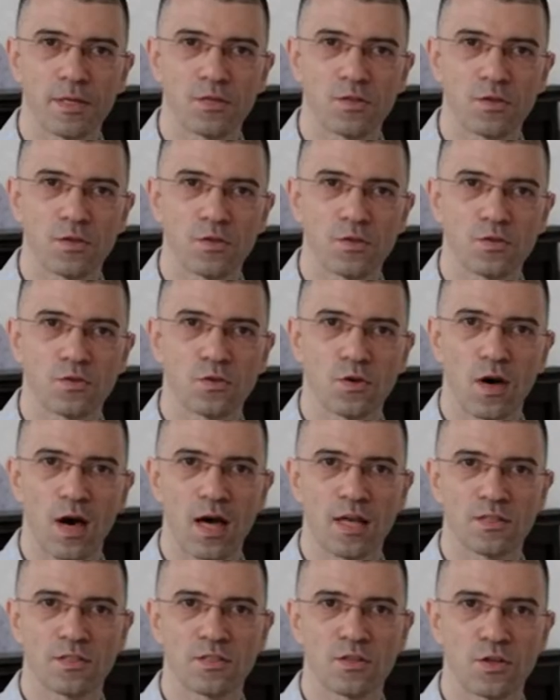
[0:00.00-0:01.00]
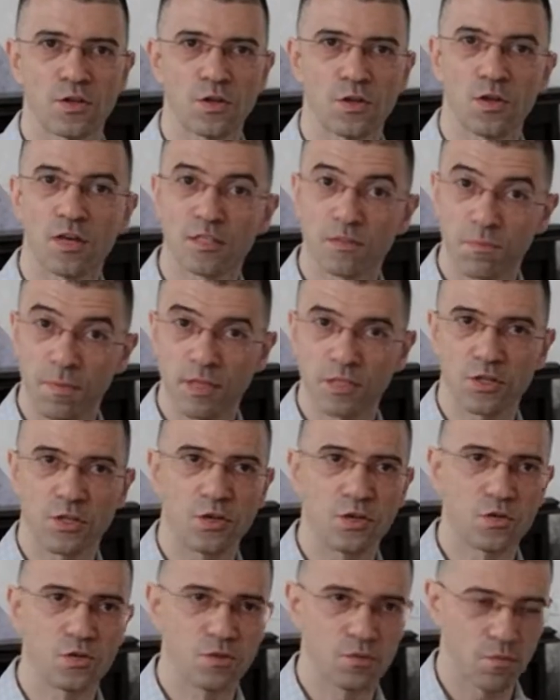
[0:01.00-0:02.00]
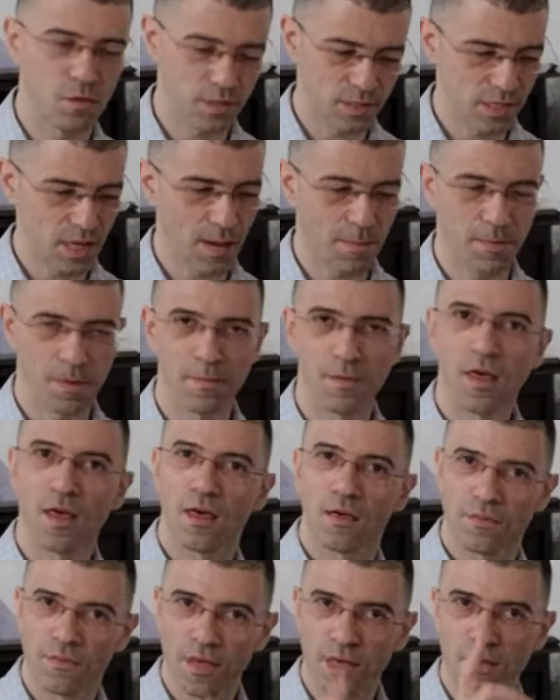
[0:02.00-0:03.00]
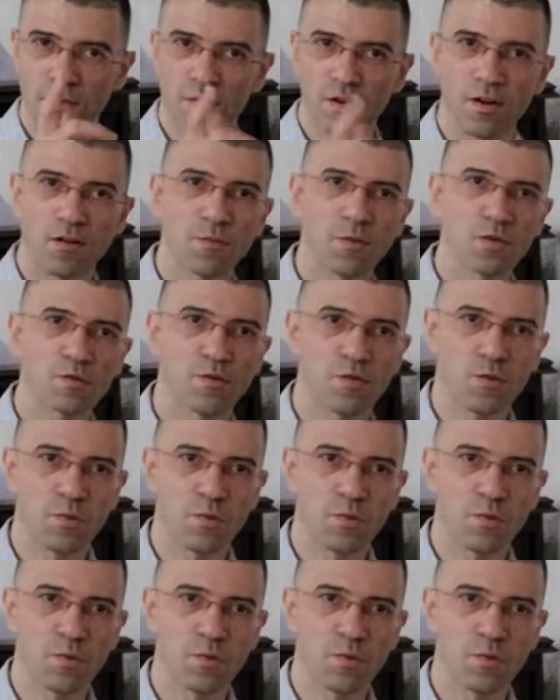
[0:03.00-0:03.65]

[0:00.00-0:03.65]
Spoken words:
to answer you, especially using WhatsApp. Thank you very much for